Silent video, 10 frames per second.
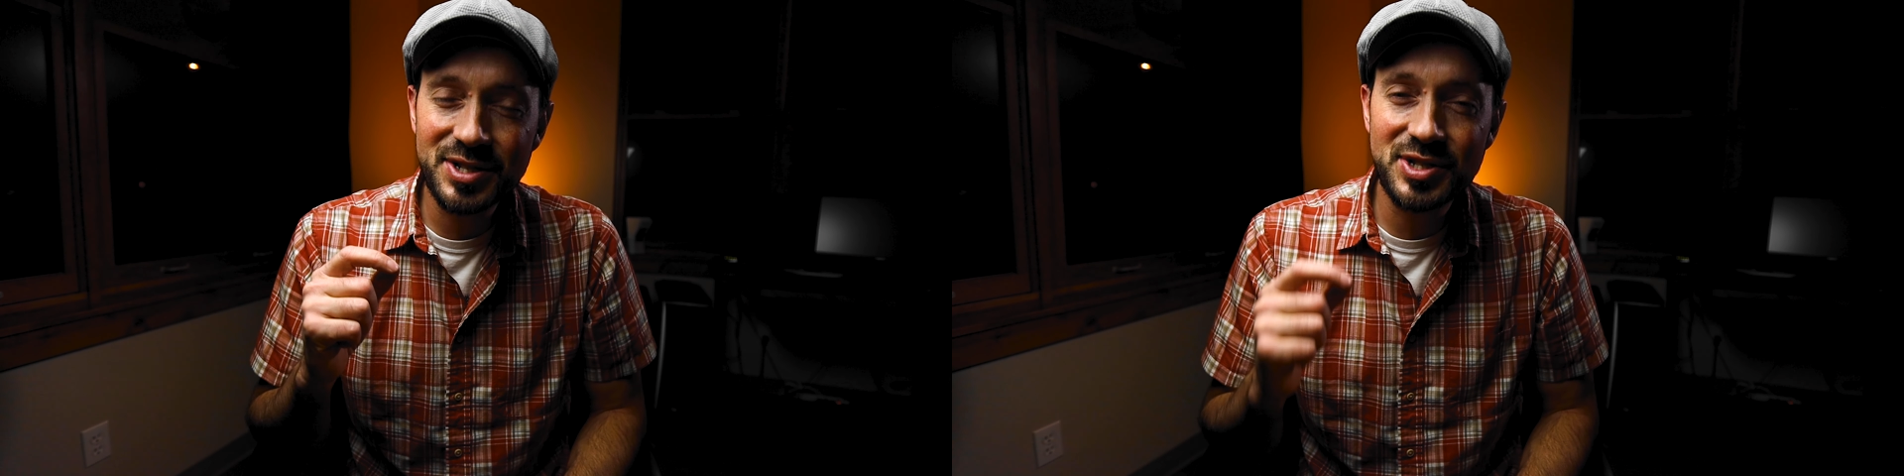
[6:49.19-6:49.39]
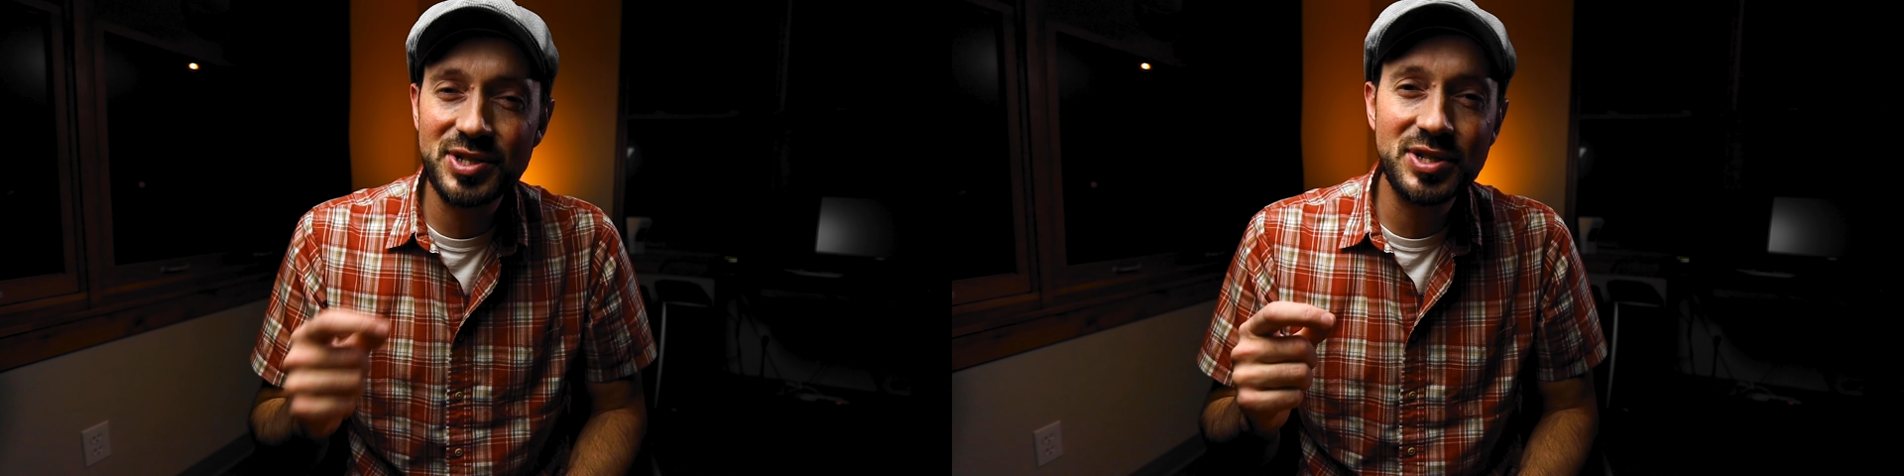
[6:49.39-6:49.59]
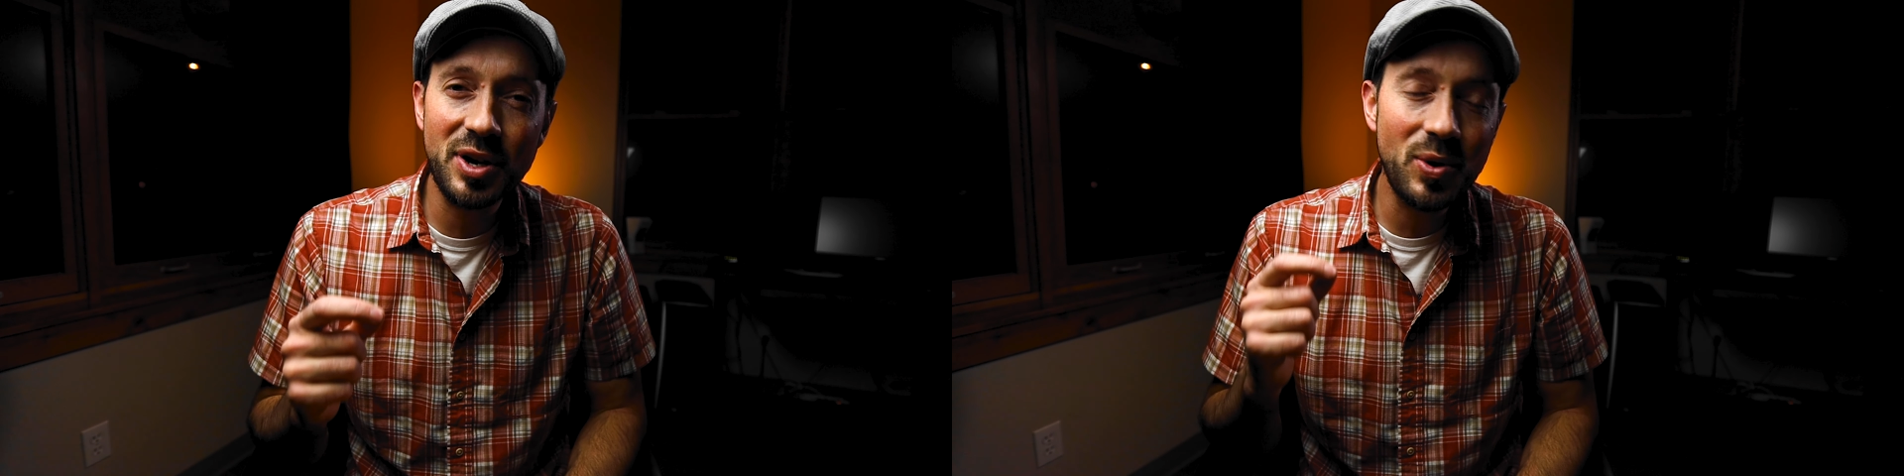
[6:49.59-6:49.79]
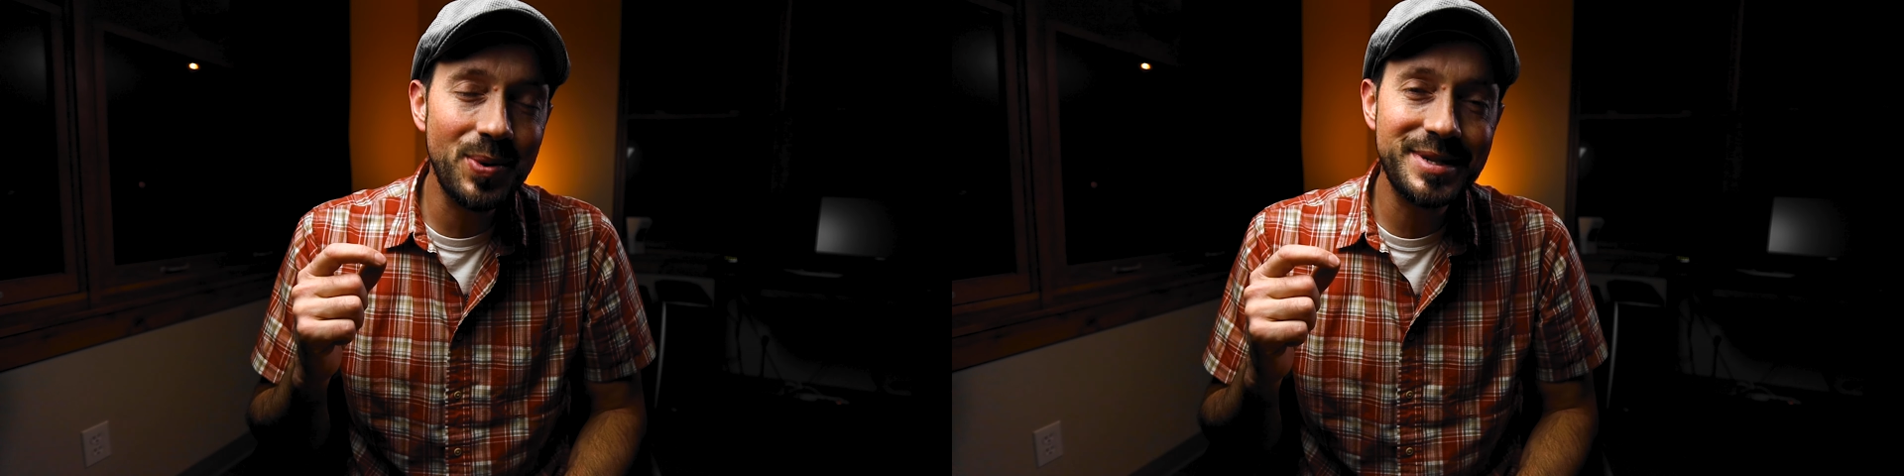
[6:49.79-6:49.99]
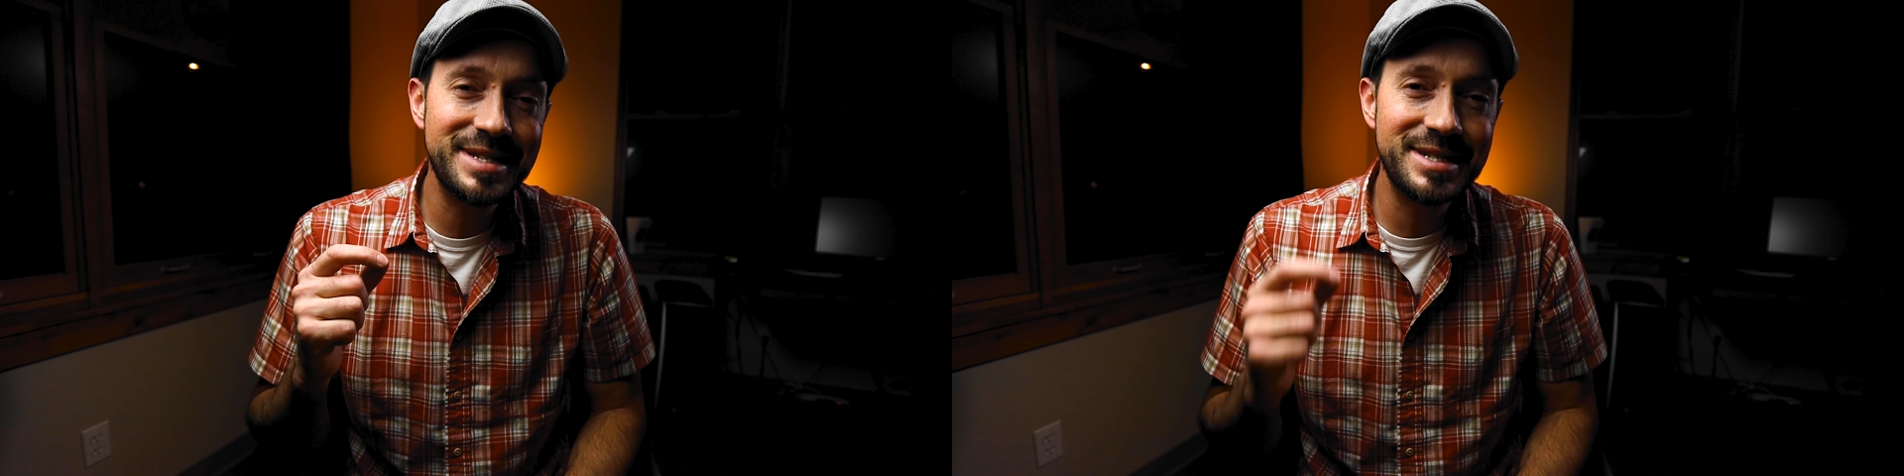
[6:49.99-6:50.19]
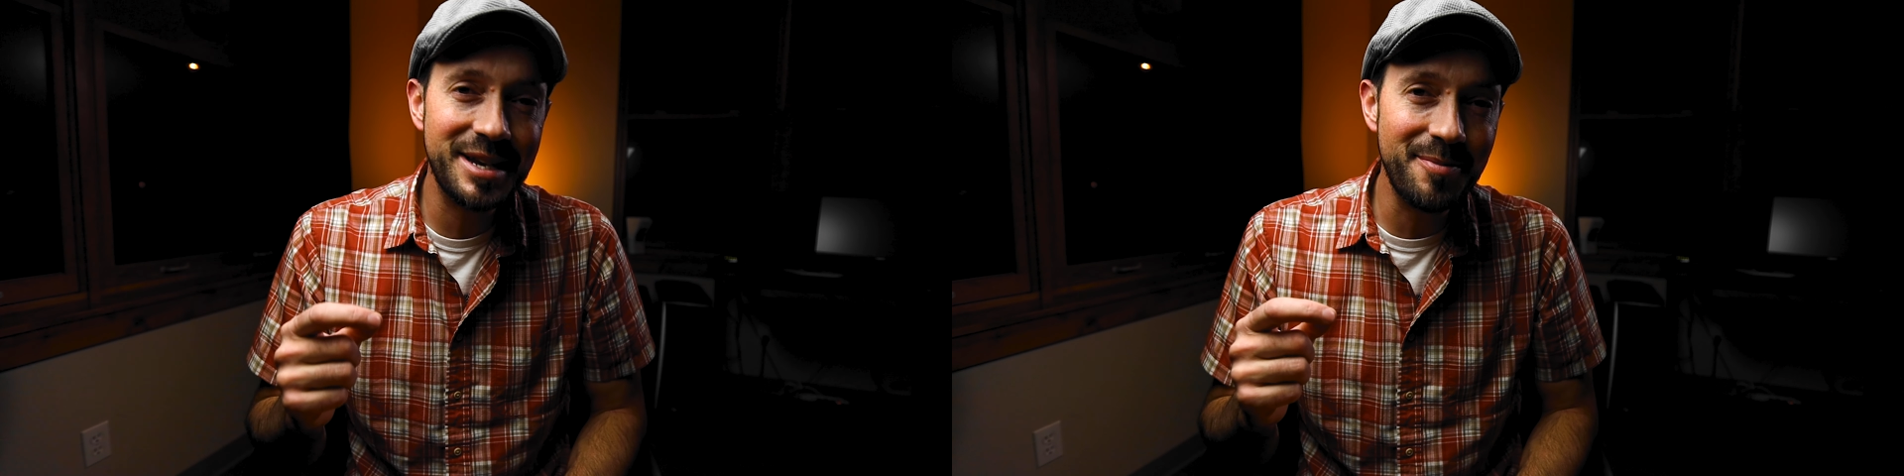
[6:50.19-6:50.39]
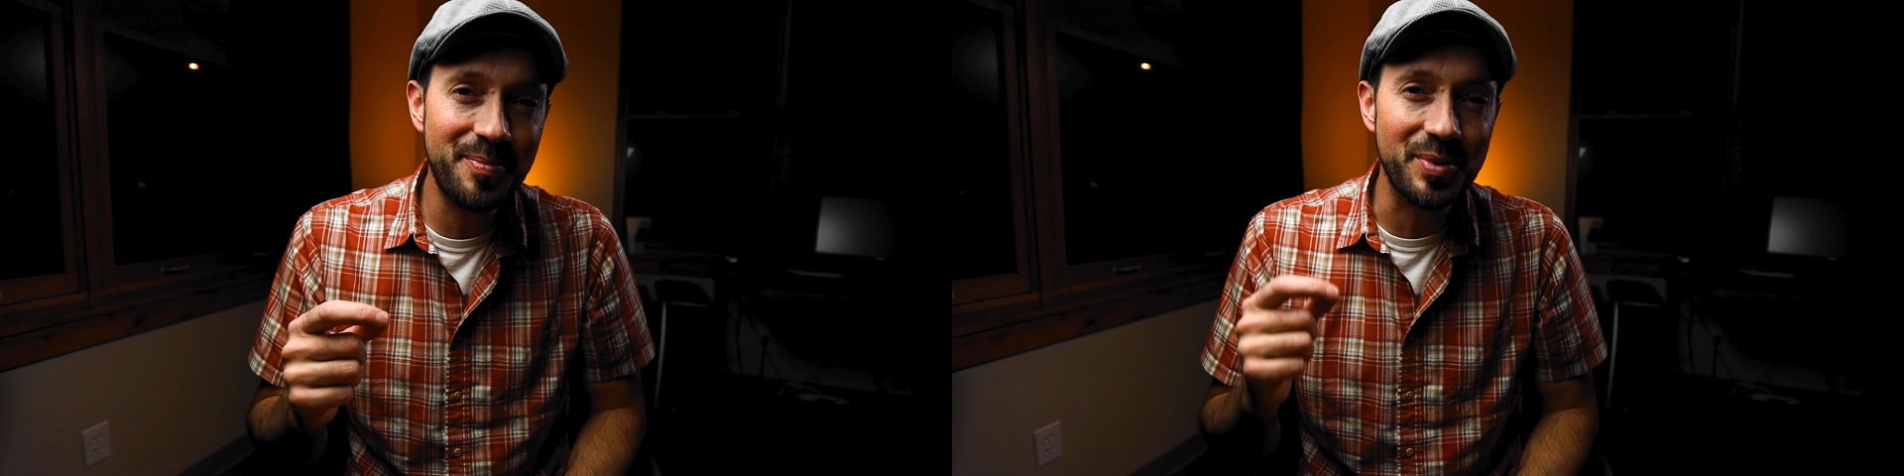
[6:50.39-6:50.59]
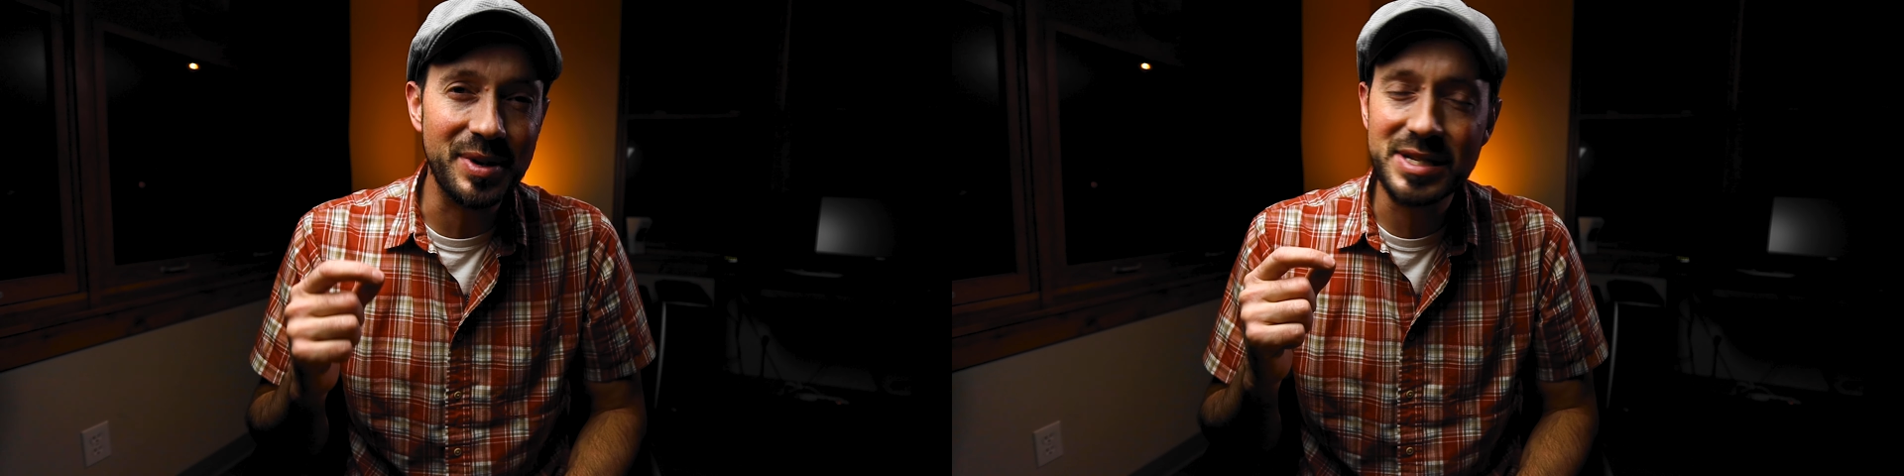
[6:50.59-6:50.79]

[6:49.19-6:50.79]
so simple.